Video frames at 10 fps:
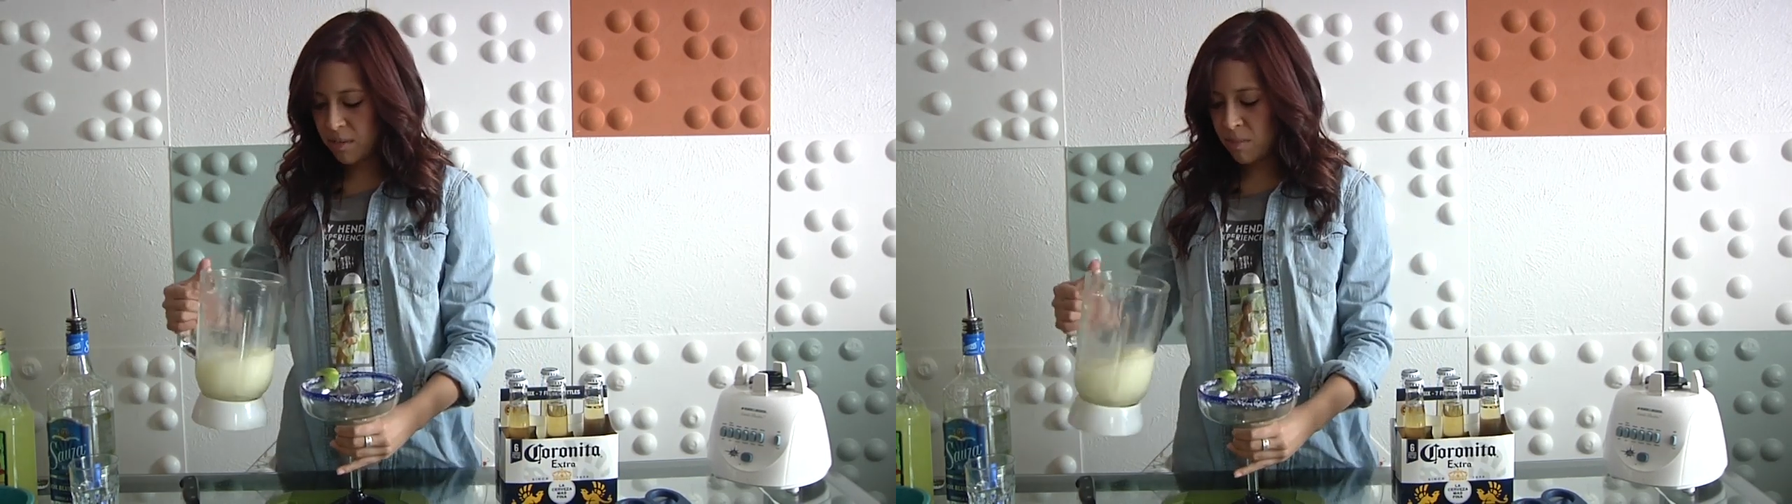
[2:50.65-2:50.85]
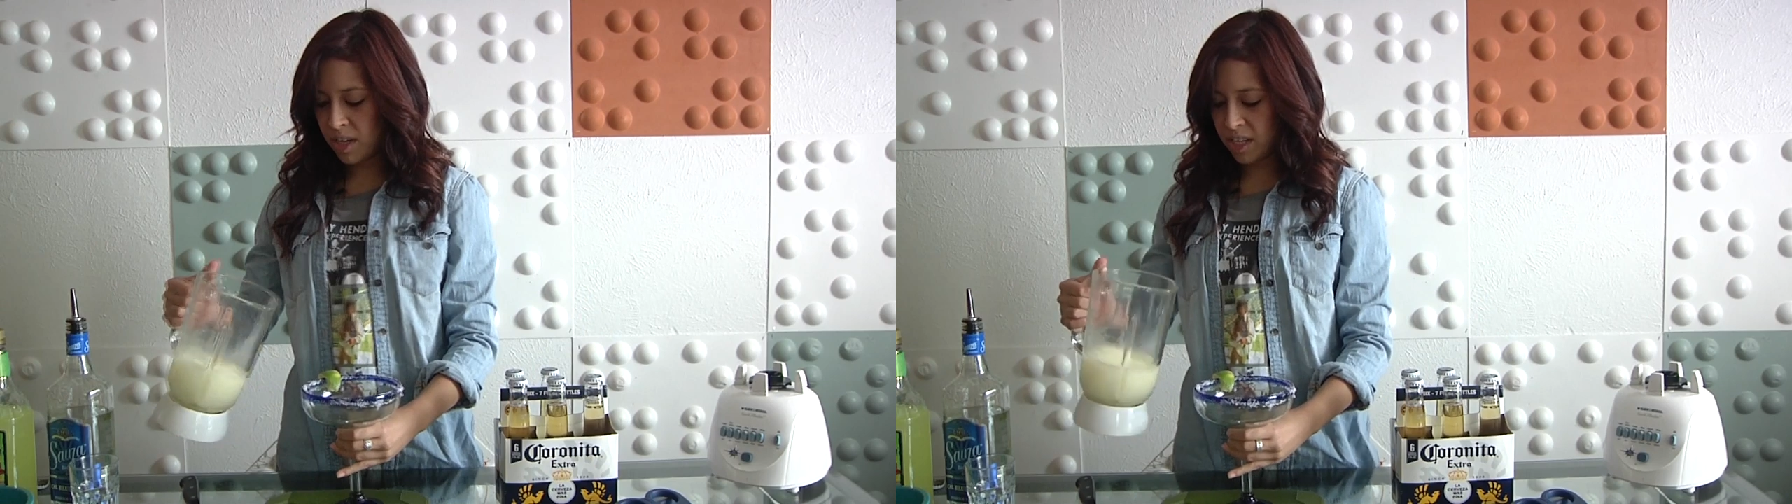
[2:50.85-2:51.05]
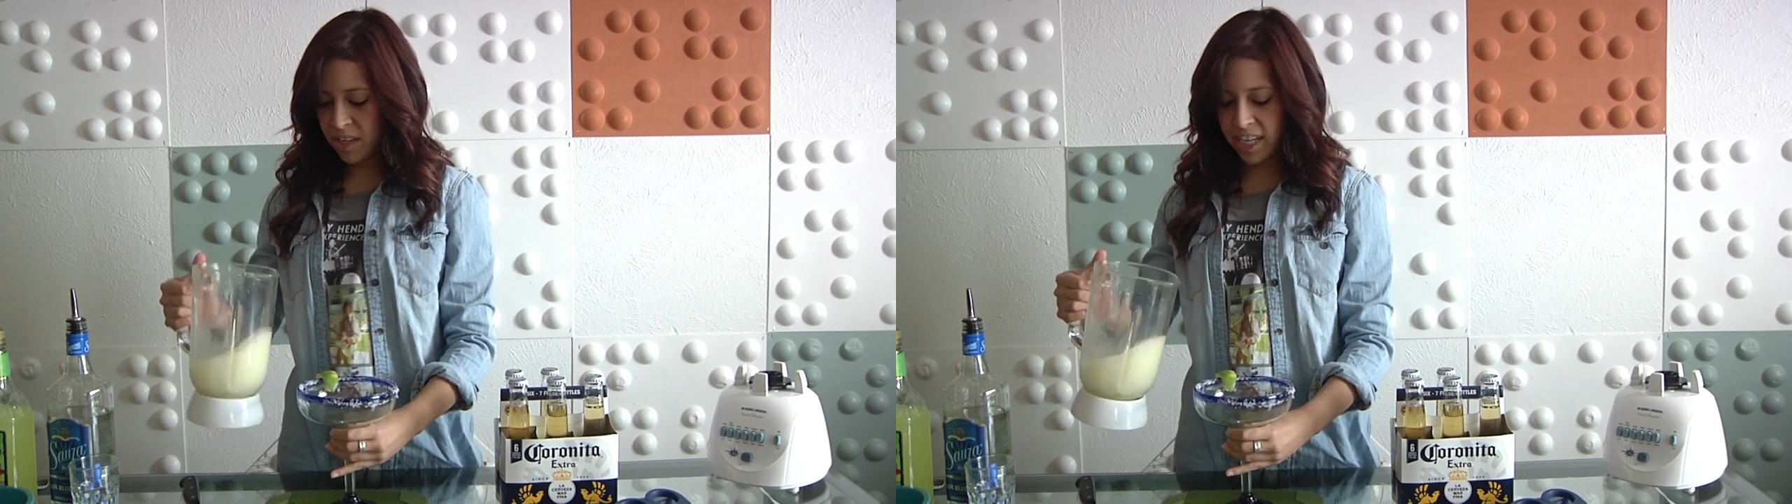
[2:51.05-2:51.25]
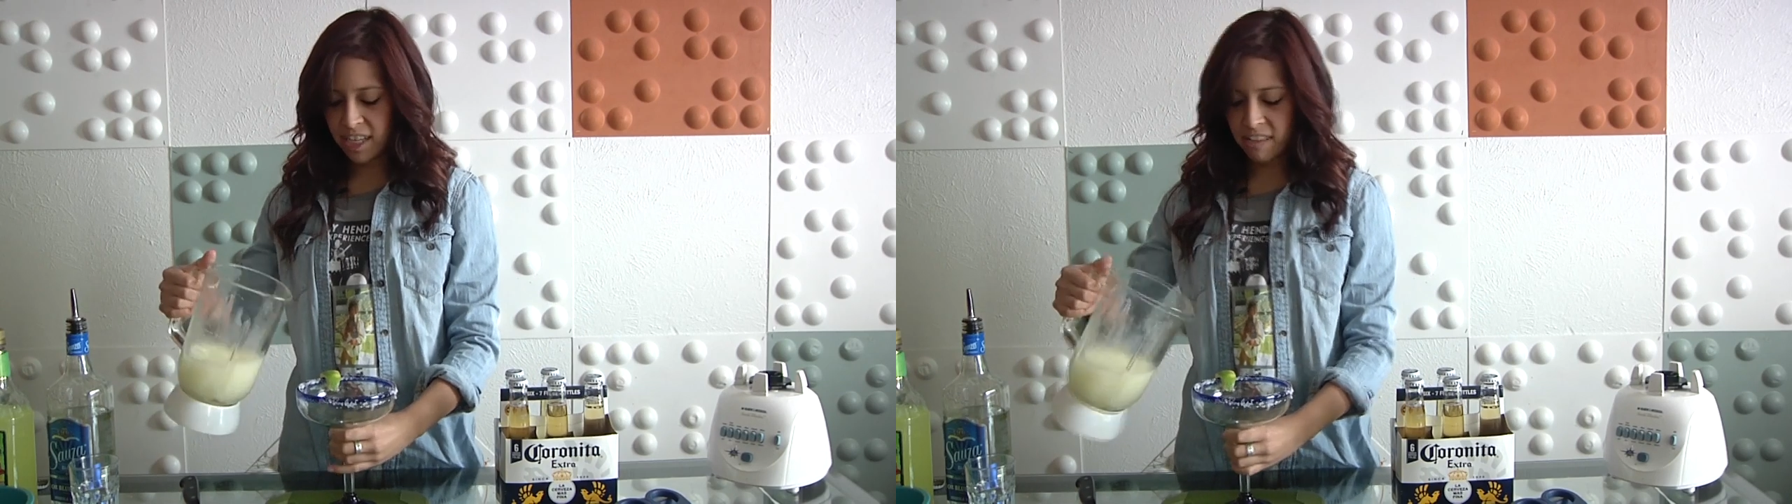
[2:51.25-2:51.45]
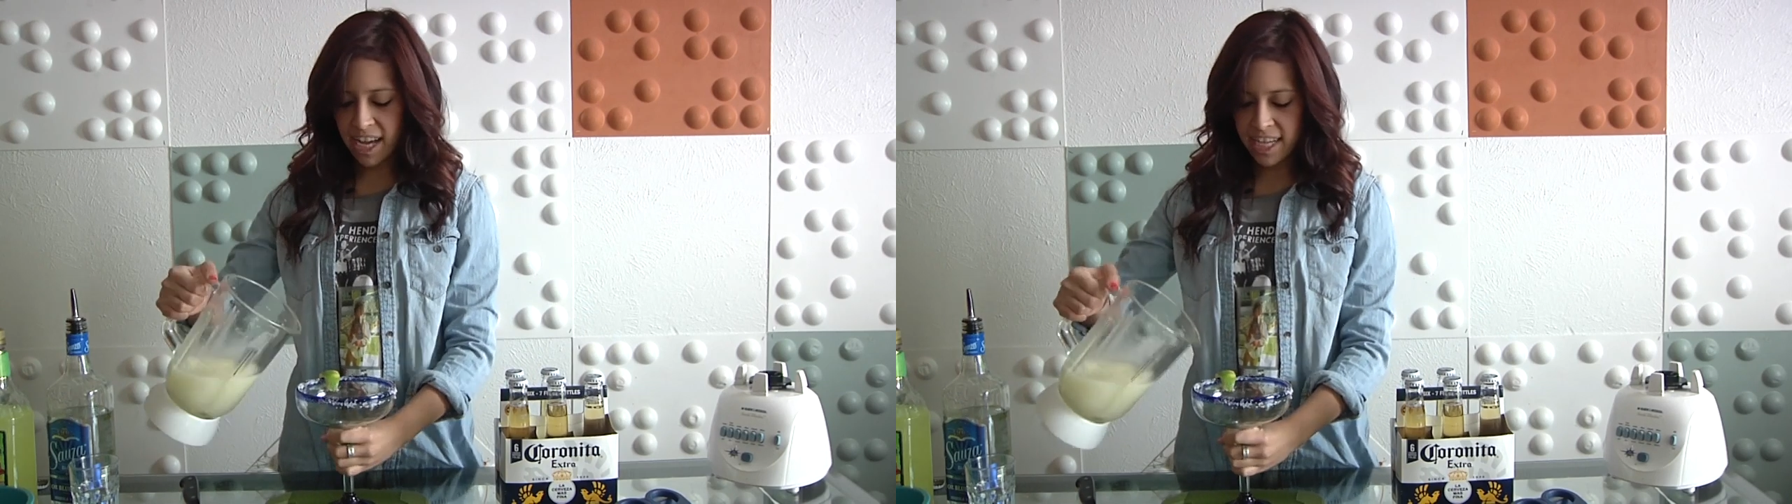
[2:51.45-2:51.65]
margarita
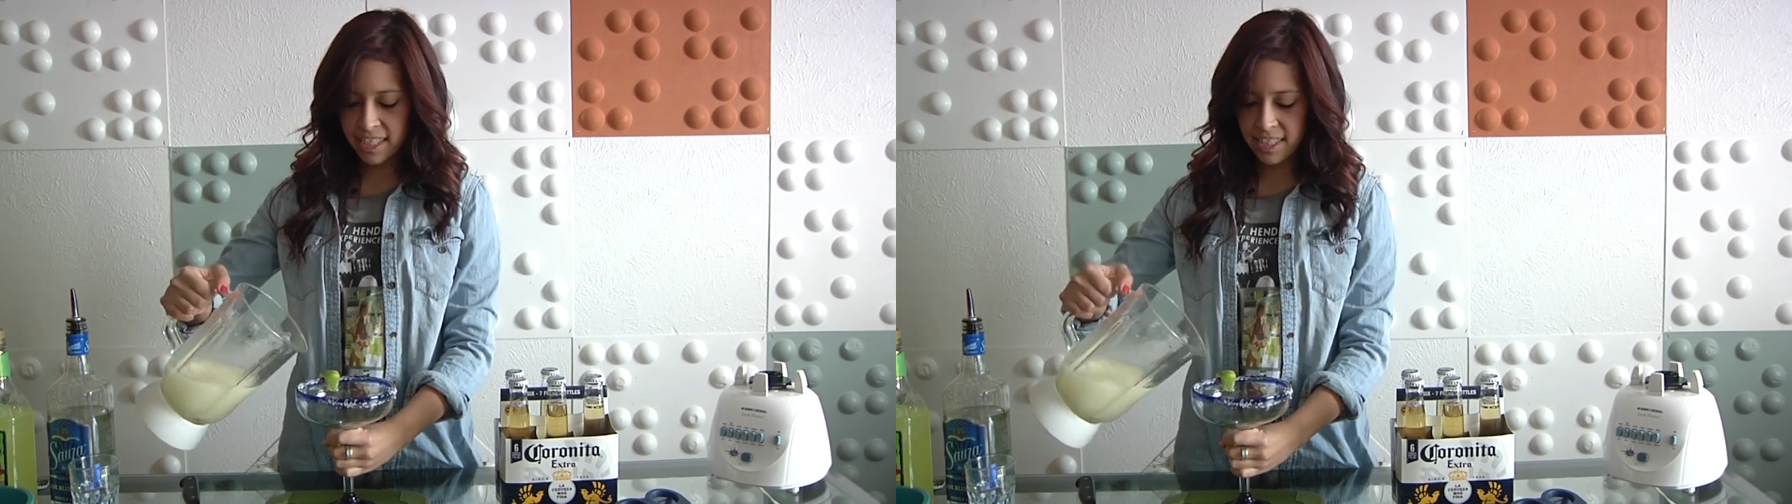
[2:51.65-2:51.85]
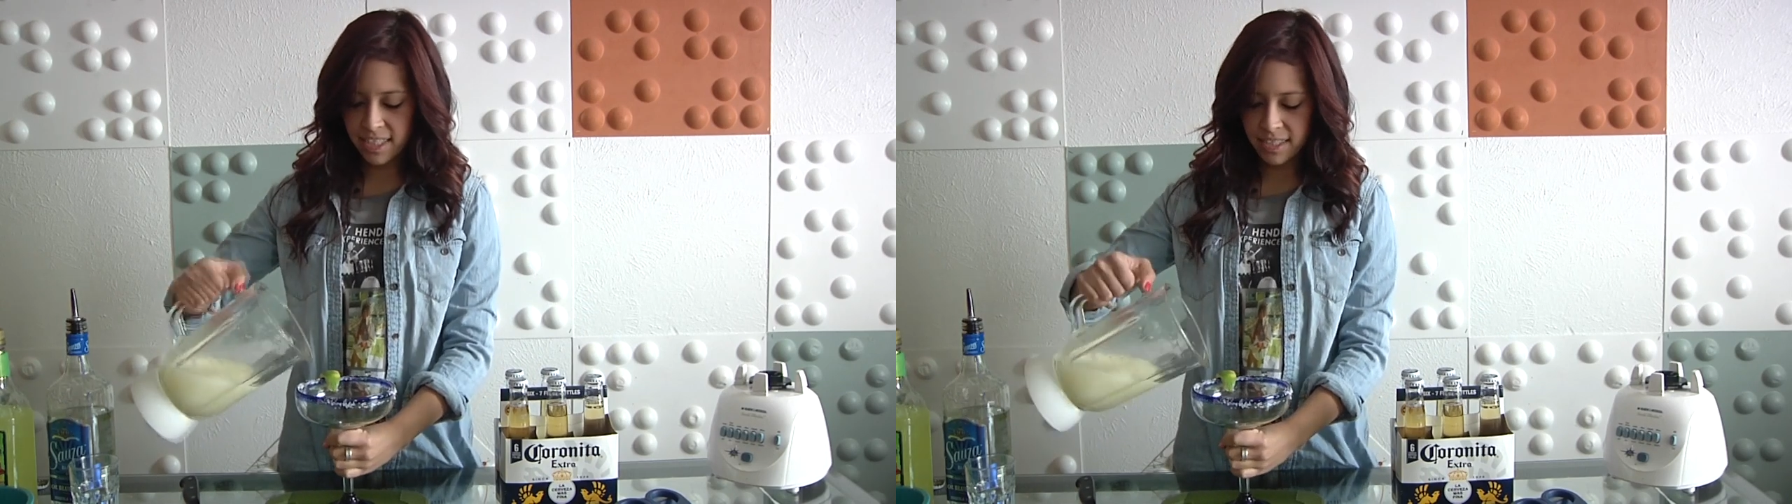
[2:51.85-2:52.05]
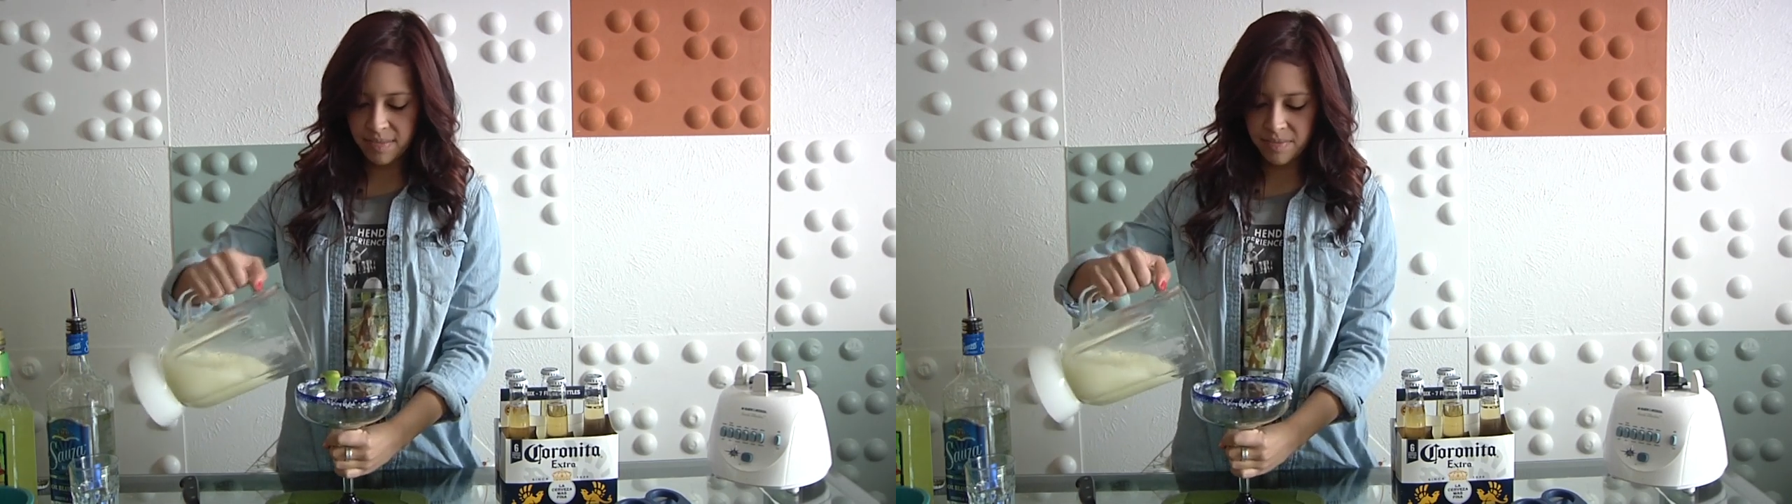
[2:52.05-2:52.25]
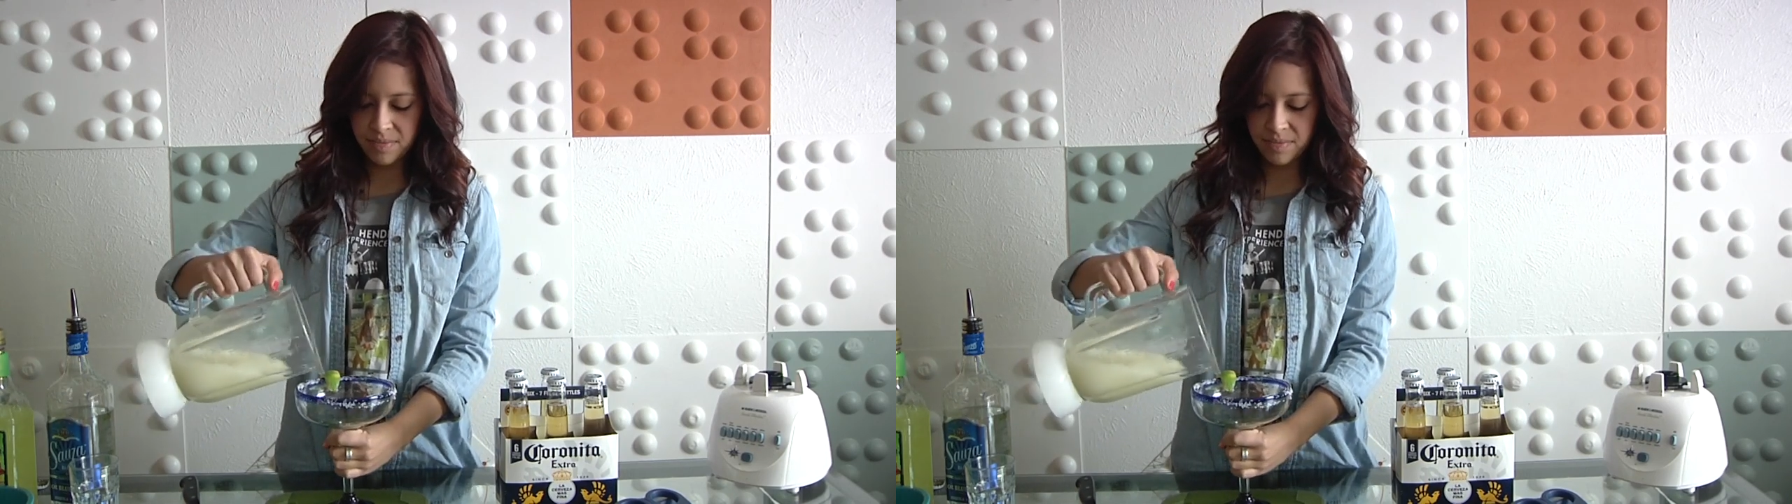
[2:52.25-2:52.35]
glass.